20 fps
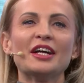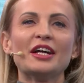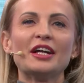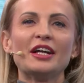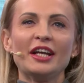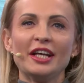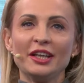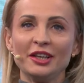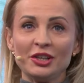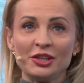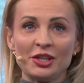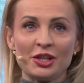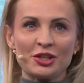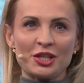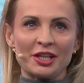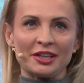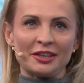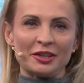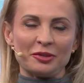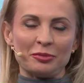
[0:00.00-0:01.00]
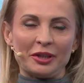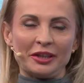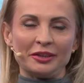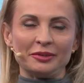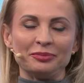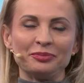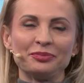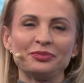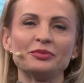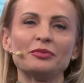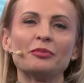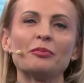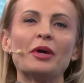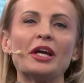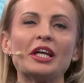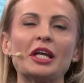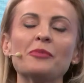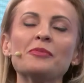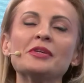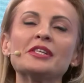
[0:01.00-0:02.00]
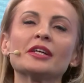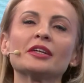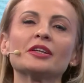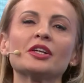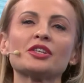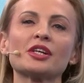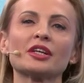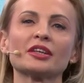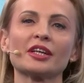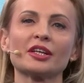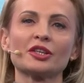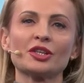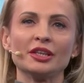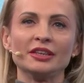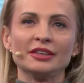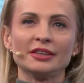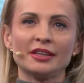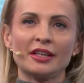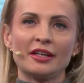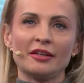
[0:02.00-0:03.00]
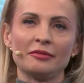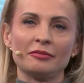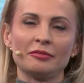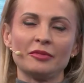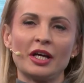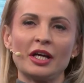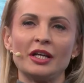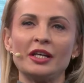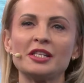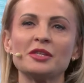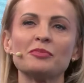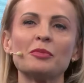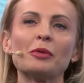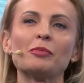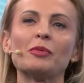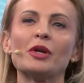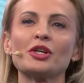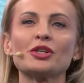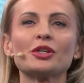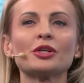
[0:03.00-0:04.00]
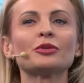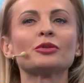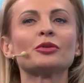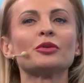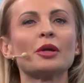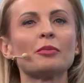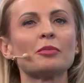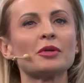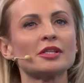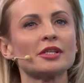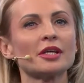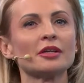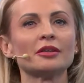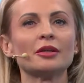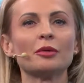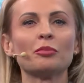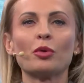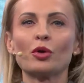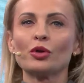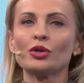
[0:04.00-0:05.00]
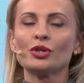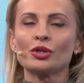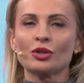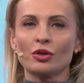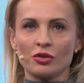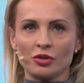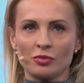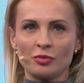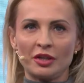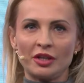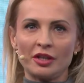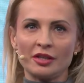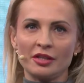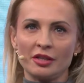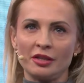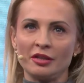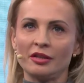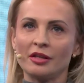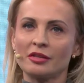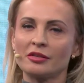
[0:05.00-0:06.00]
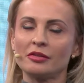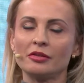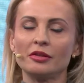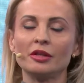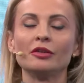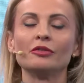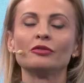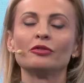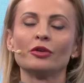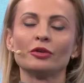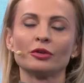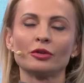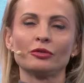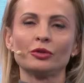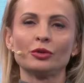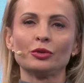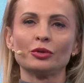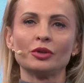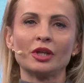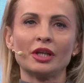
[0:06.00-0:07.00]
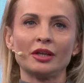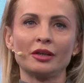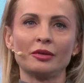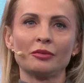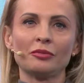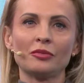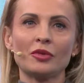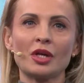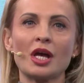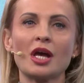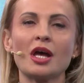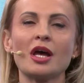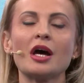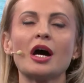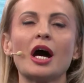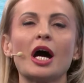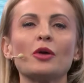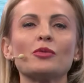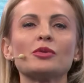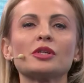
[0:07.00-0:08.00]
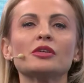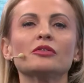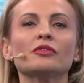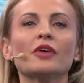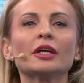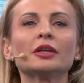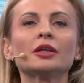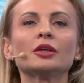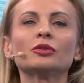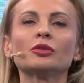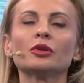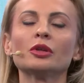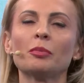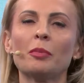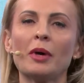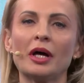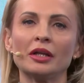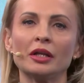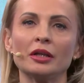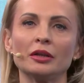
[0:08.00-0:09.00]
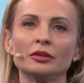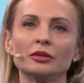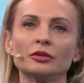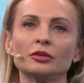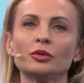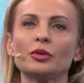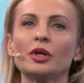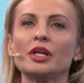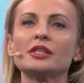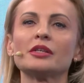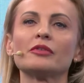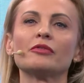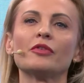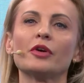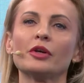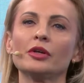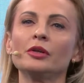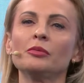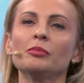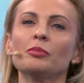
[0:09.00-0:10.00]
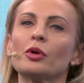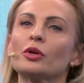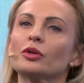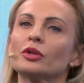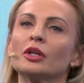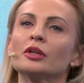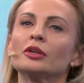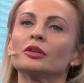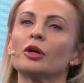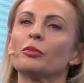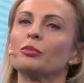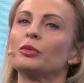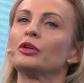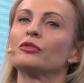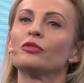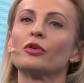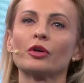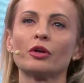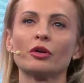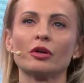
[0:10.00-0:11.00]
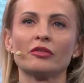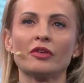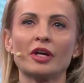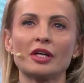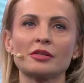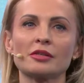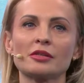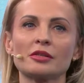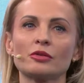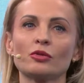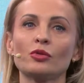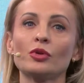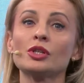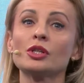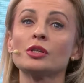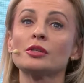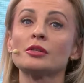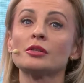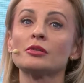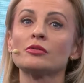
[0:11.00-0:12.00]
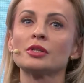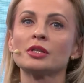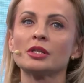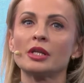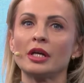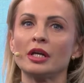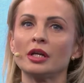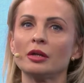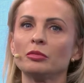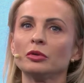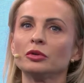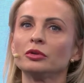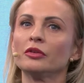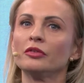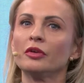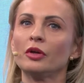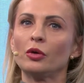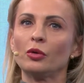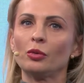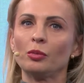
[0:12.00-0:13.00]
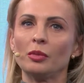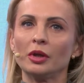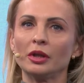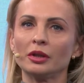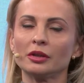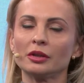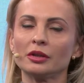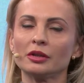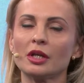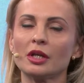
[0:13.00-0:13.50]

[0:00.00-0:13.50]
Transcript: Ladies and gentlemen, my name is Agnieszka Tkaczyńska, and it's my pleasure to represent the Polish cosmetics industry in front of you today. I was invited to the panel to raise a very important topic for all of us, which is sustainable development.